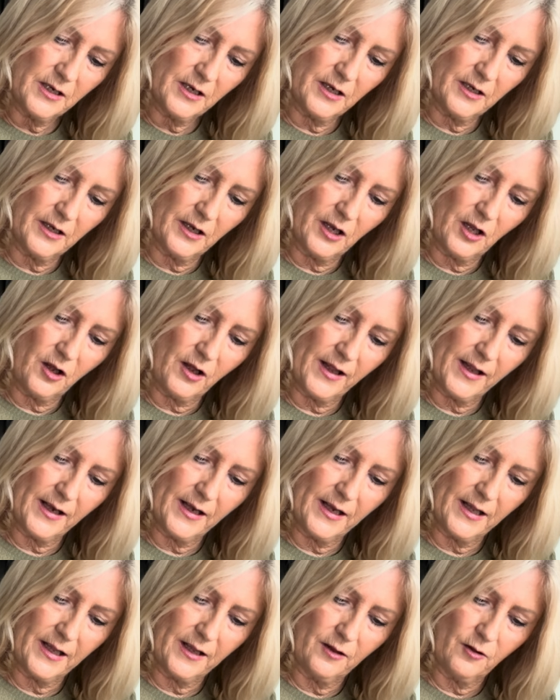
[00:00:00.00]

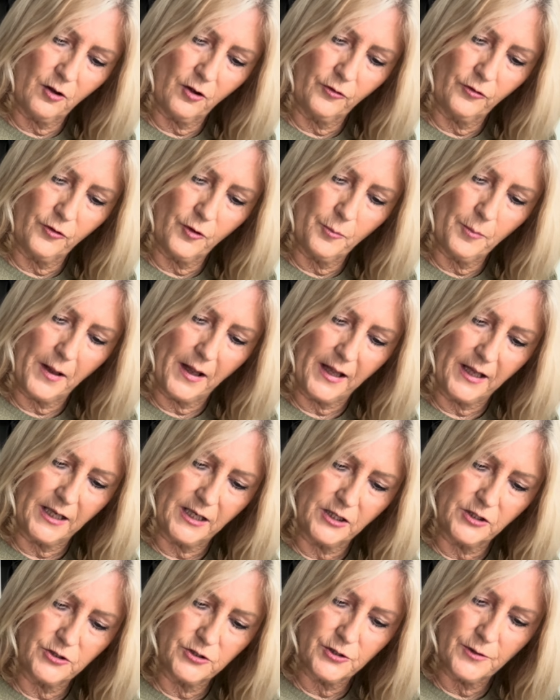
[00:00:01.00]
lightly on the
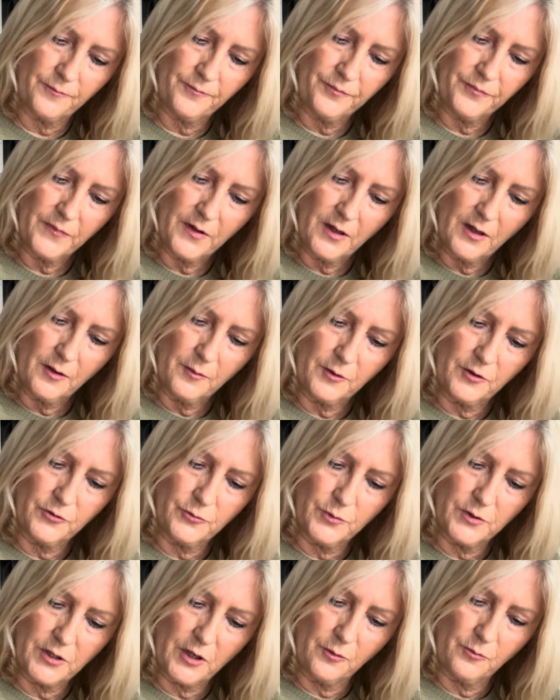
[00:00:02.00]
page, because
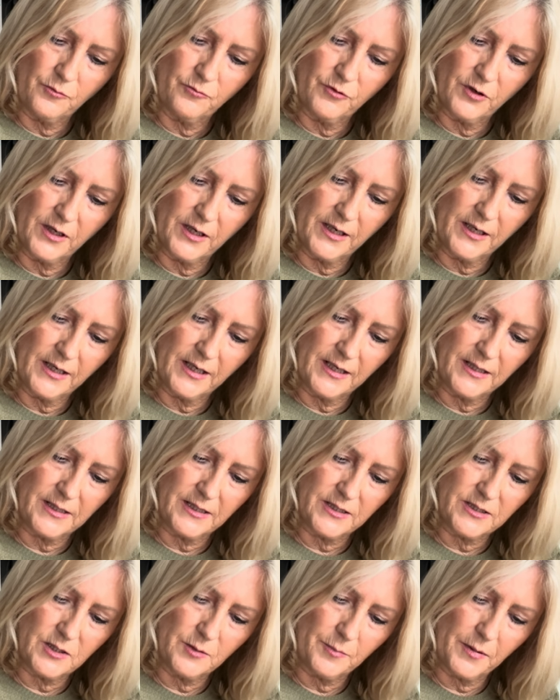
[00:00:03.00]
we don't really need
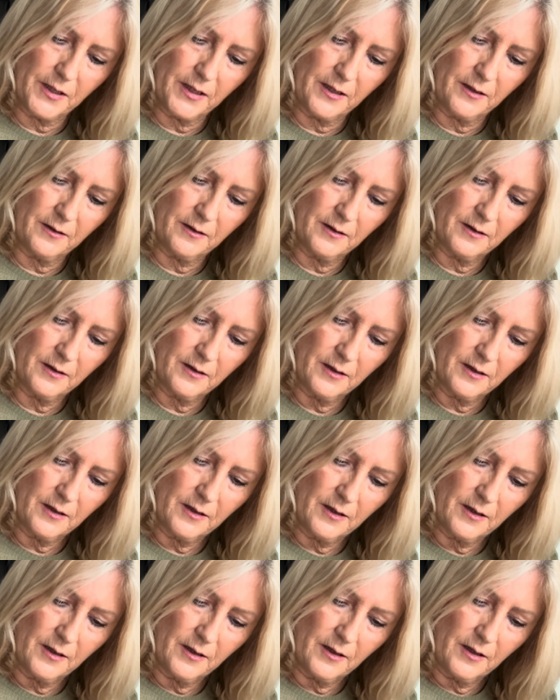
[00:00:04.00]
it to be.
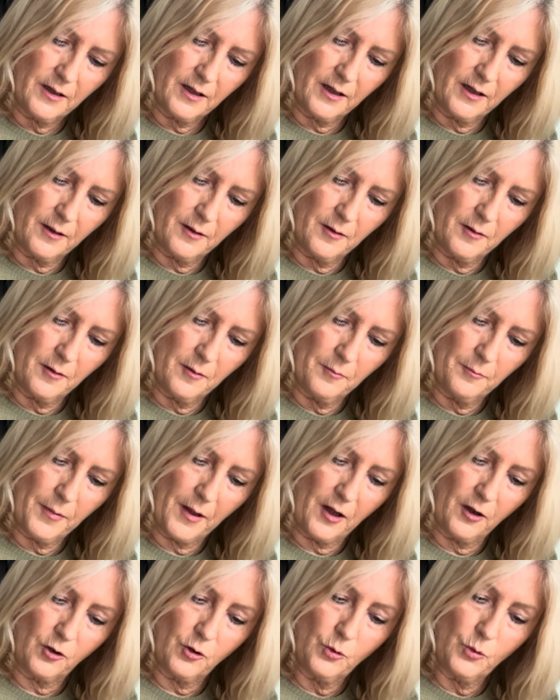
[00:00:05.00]
But
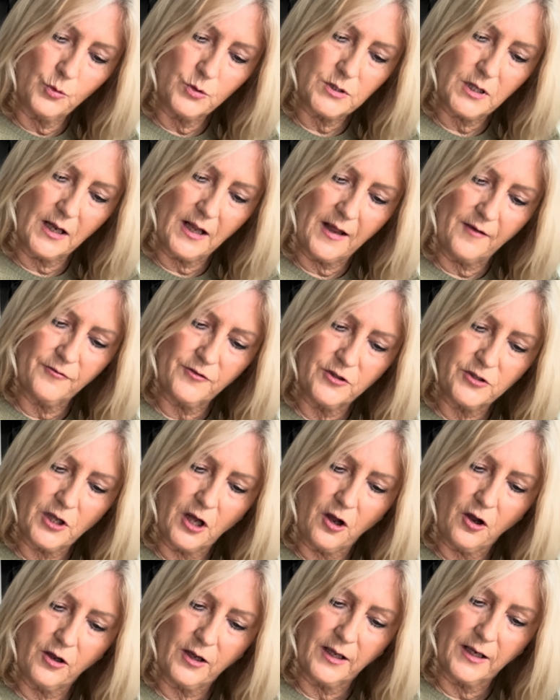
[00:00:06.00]
of course I have to
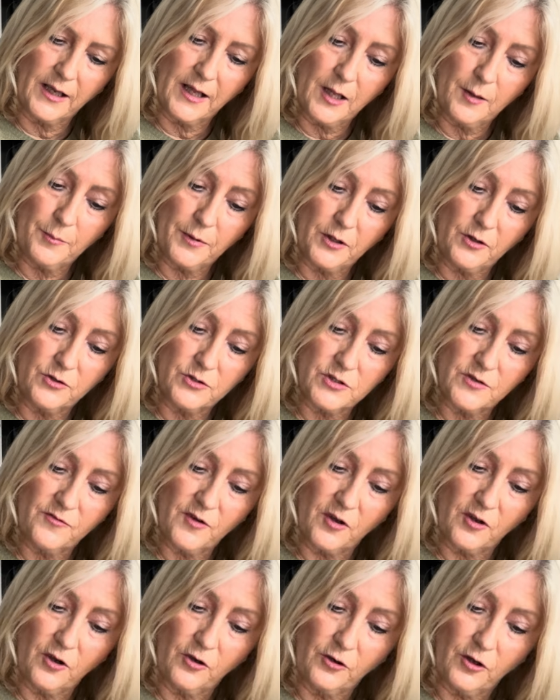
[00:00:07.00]
darken it because
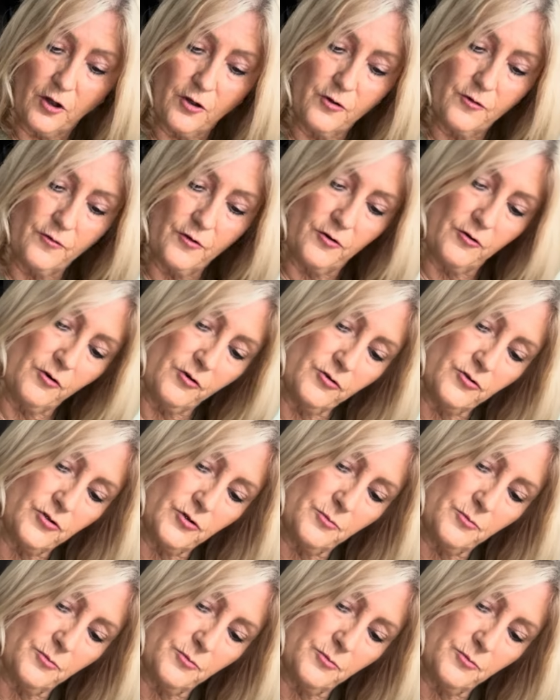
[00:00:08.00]
I've gone over onto